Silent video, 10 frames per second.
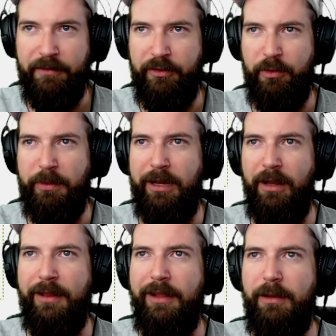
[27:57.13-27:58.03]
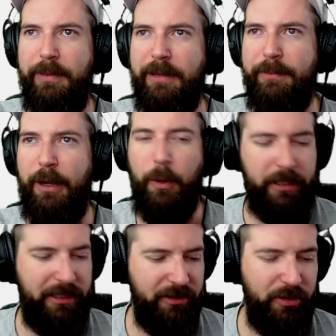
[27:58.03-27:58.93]
zoom in a little bit by holding
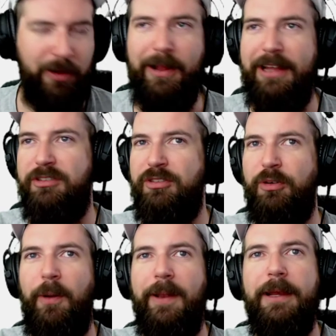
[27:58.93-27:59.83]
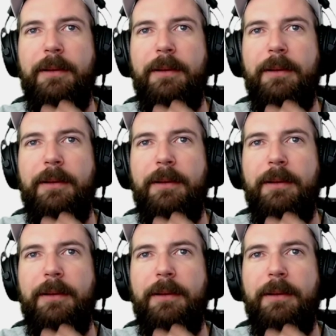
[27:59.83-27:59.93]
control and scrolling.